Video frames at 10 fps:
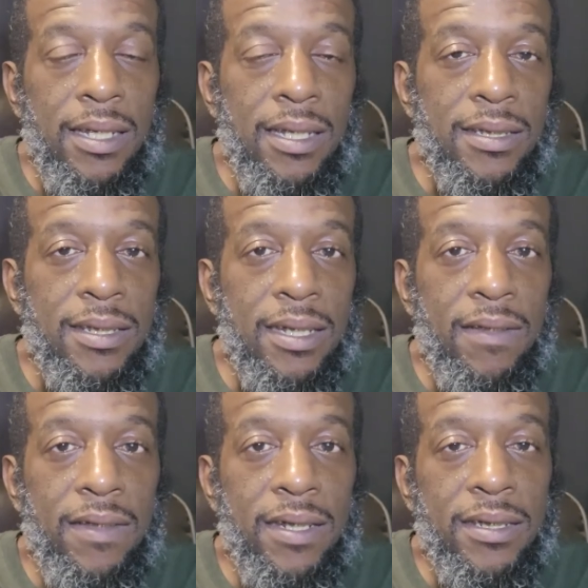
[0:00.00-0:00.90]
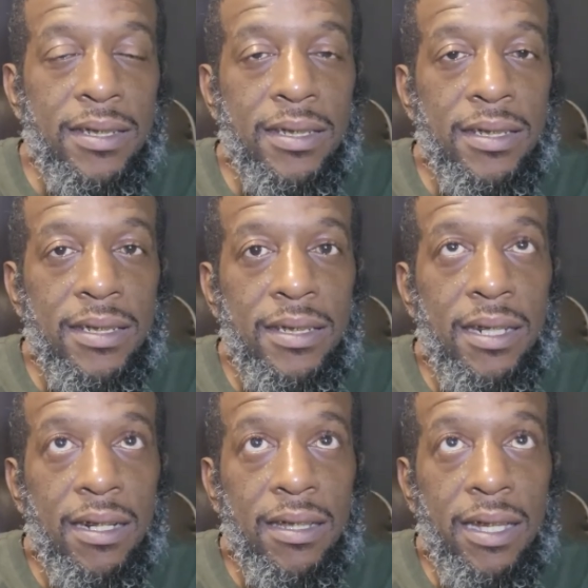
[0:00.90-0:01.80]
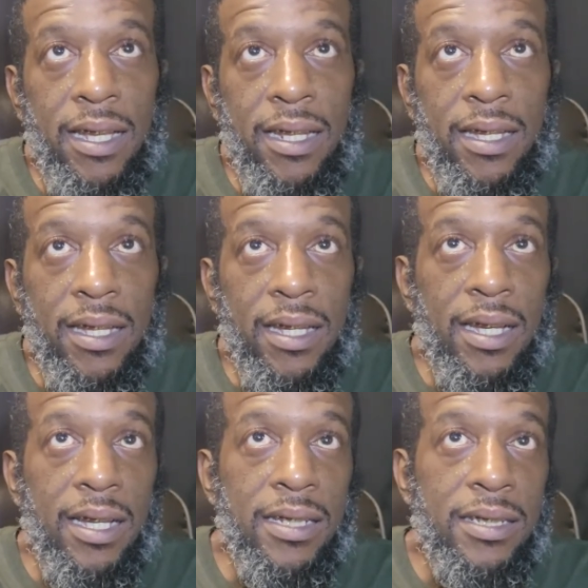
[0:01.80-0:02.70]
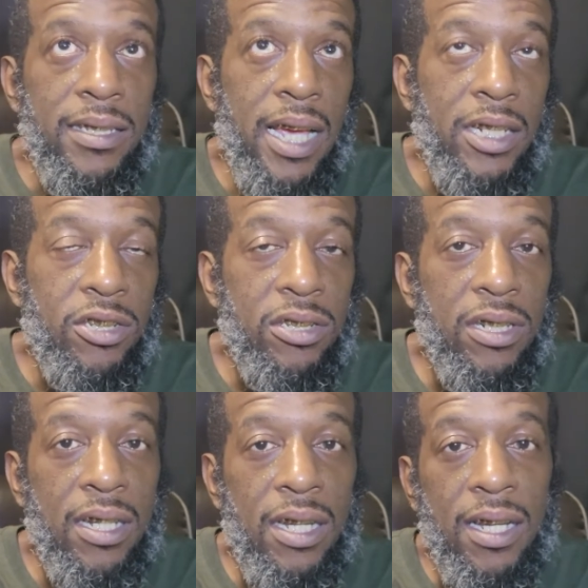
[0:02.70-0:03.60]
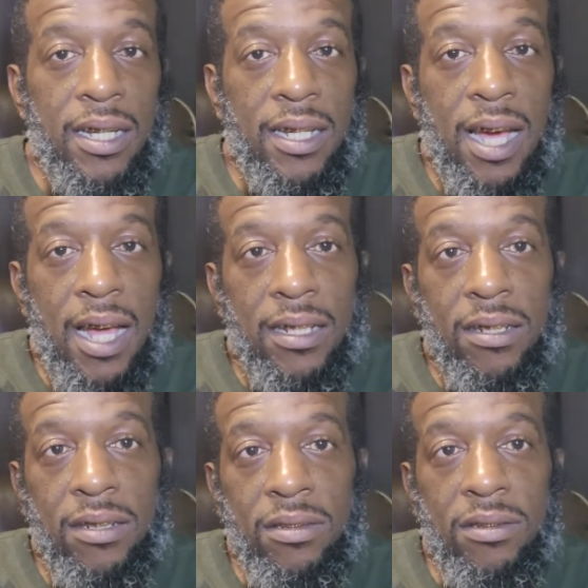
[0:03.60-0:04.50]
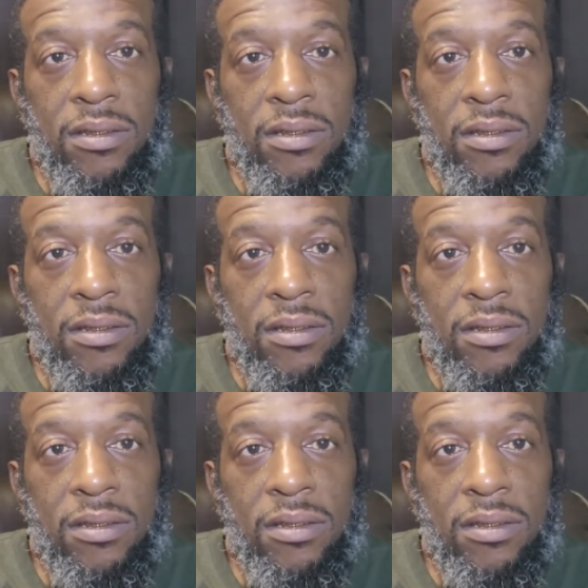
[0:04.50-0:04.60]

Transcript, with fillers: Instead of this young lady, Sandra Kolalu,